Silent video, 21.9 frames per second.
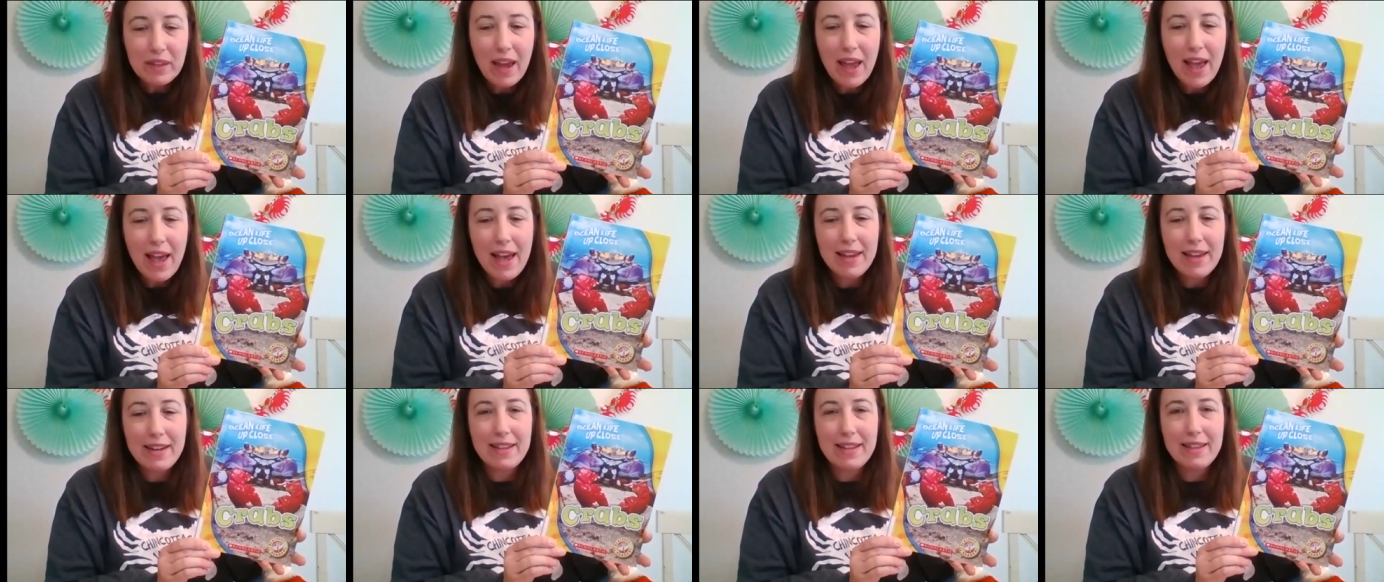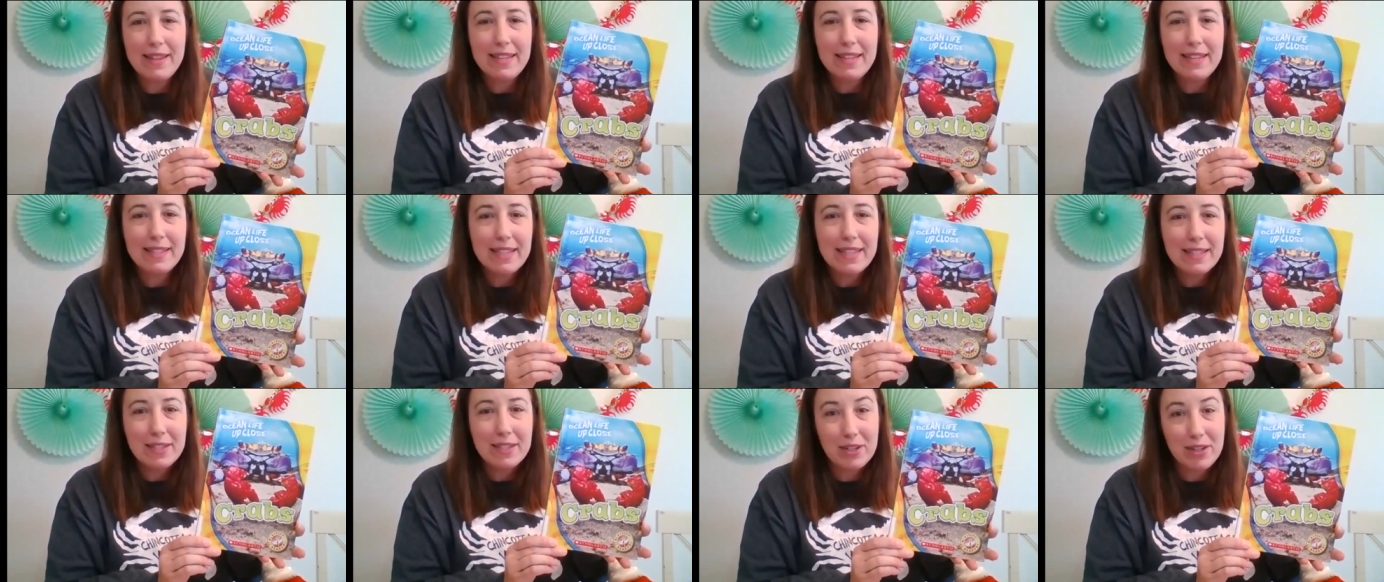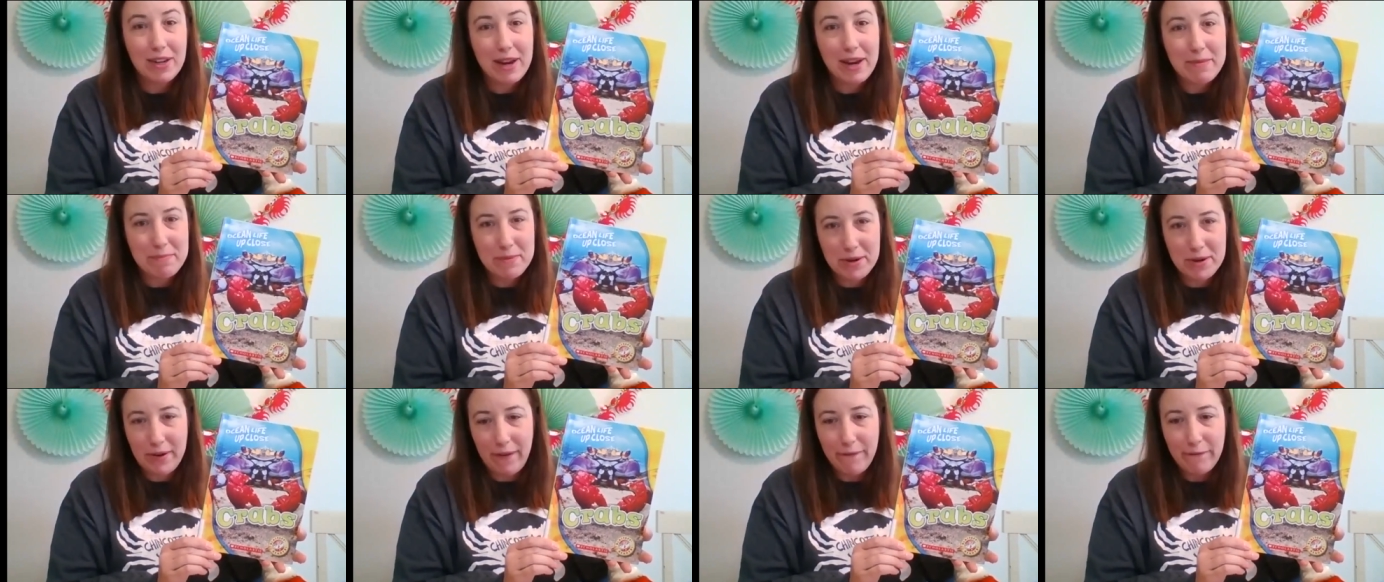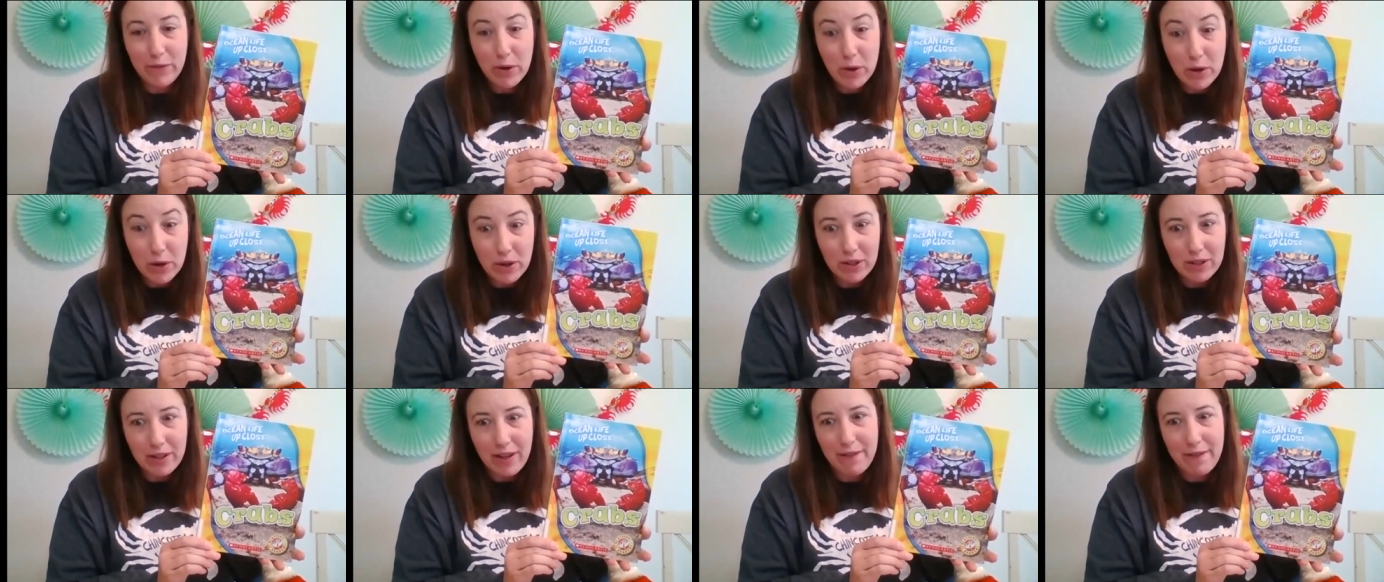And this is a great book
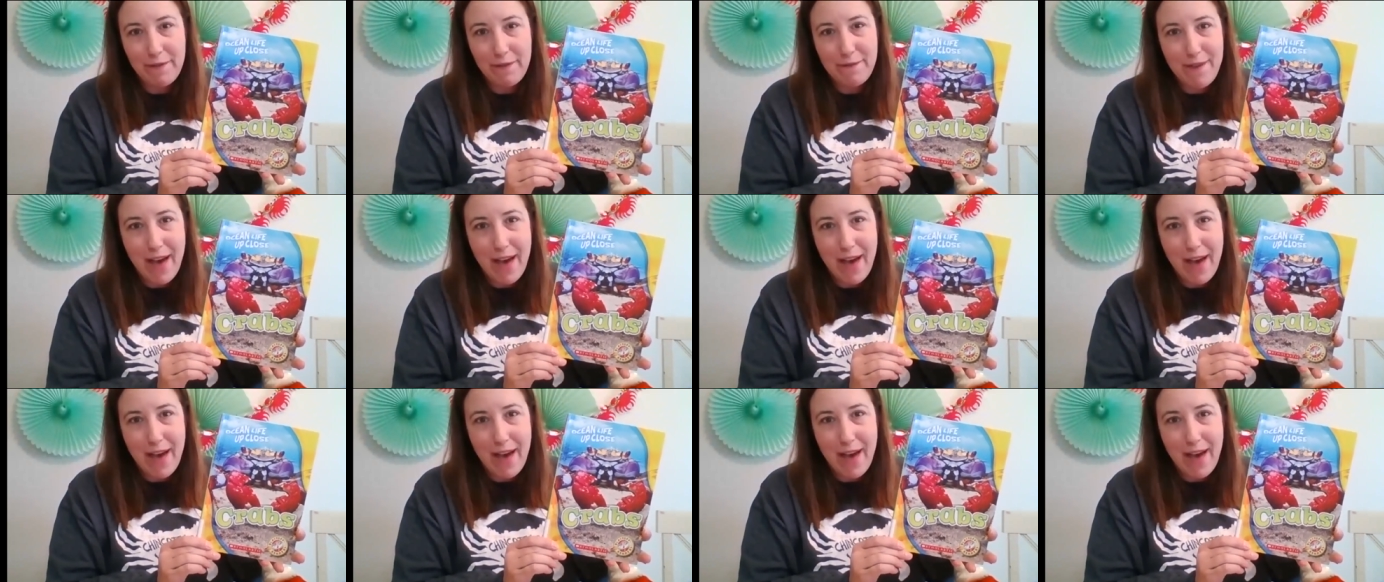full of